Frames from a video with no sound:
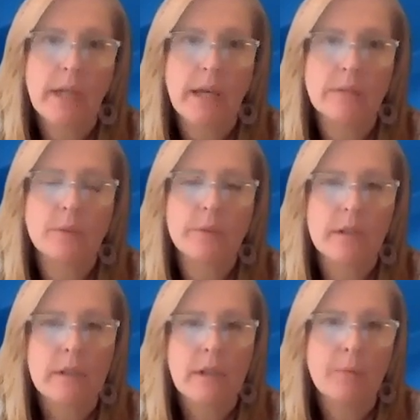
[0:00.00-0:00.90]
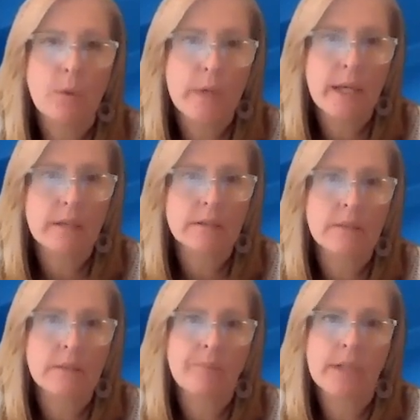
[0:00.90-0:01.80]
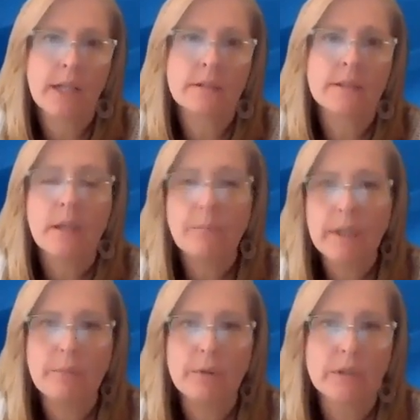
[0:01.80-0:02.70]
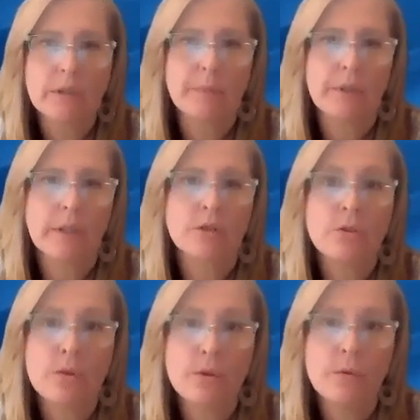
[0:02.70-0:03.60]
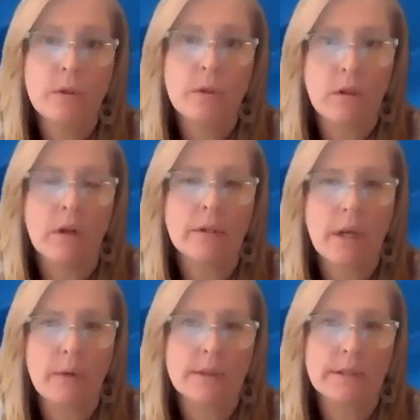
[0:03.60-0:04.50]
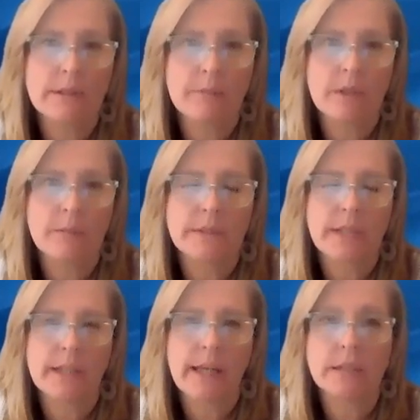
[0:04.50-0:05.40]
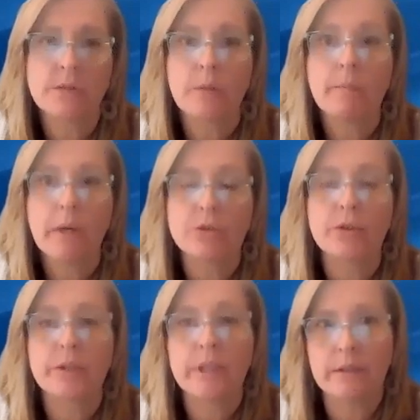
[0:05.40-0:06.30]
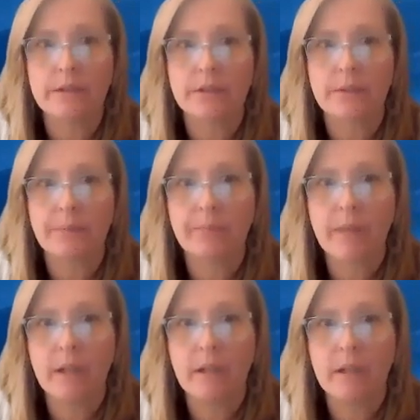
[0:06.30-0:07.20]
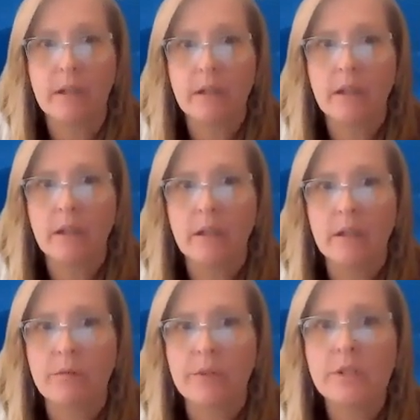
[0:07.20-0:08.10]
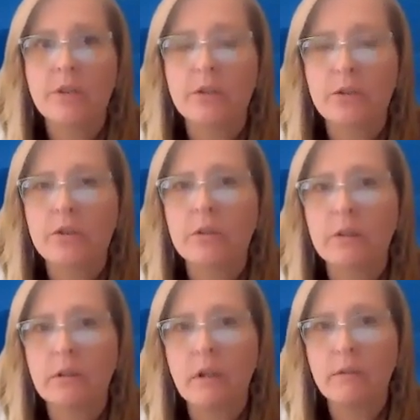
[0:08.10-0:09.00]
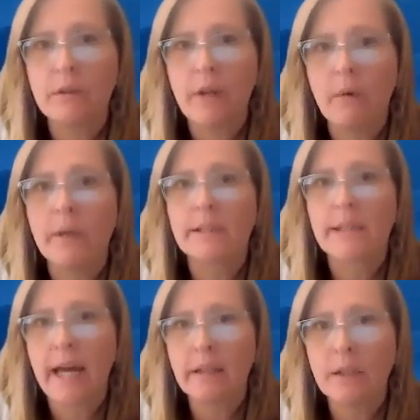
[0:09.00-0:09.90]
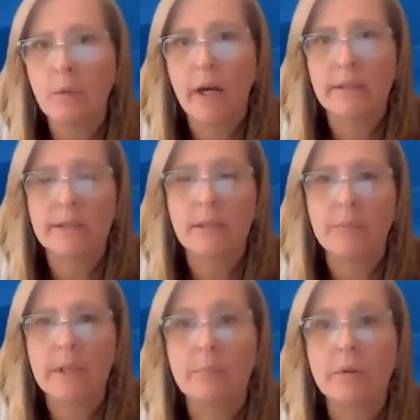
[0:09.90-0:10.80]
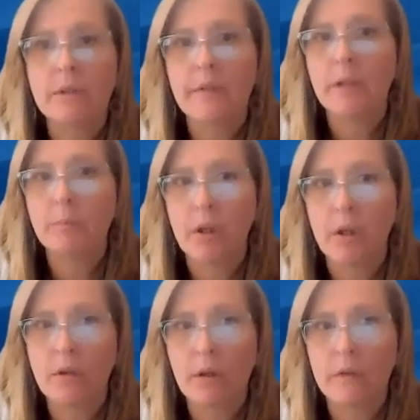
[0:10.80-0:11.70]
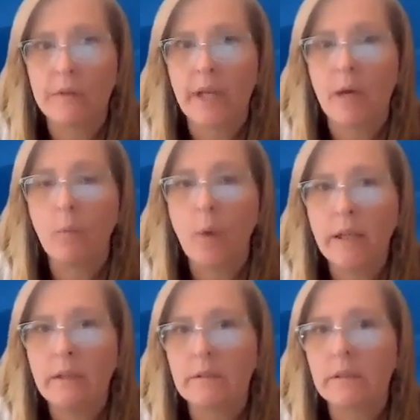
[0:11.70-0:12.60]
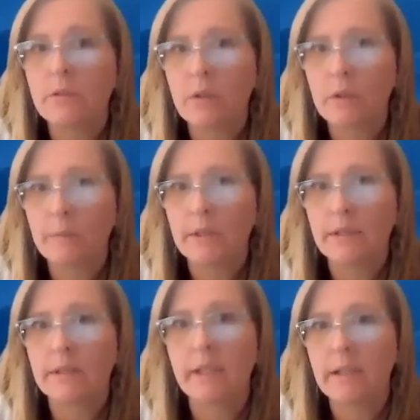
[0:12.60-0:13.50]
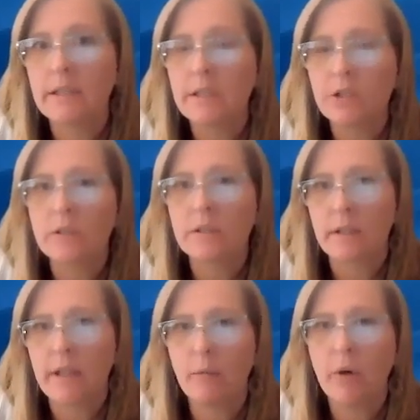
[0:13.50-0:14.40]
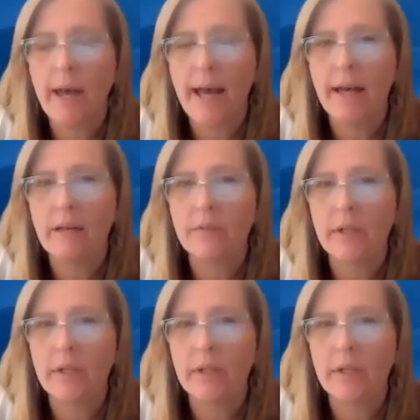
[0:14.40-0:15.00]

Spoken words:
lives within a couple weeks. Yet some people experience new or ongoing symptoms that last for months or years. Now, researchers still don't know exactly why some people develop long COVID and what determines the conditions that they will have.